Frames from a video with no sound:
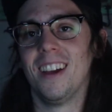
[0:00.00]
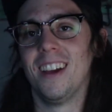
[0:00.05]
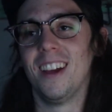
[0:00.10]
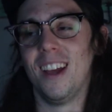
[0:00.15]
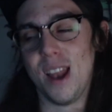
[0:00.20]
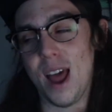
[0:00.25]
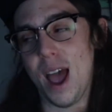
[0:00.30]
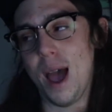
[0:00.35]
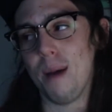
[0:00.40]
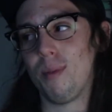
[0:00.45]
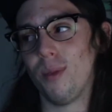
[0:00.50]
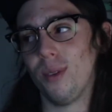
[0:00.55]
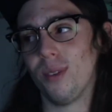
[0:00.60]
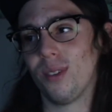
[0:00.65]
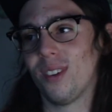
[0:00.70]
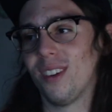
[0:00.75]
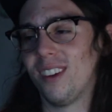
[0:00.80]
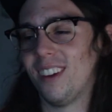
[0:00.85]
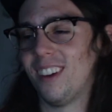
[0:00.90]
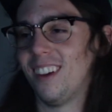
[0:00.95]
It
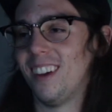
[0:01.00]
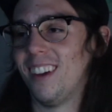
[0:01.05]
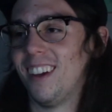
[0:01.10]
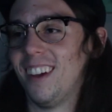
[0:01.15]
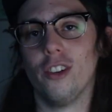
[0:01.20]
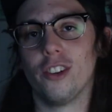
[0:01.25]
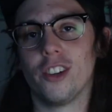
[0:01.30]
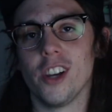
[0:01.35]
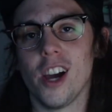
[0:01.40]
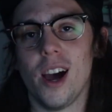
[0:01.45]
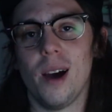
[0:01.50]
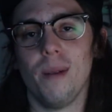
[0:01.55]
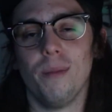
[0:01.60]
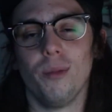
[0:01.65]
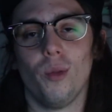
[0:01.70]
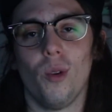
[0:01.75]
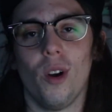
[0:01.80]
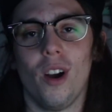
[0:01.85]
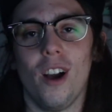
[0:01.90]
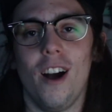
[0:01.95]
happens. Other
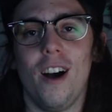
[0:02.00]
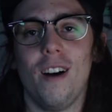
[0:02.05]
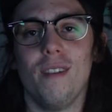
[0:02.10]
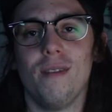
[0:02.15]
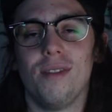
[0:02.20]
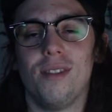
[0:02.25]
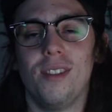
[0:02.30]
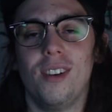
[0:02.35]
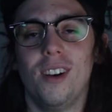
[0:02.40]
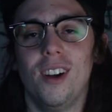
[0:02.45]
times where I've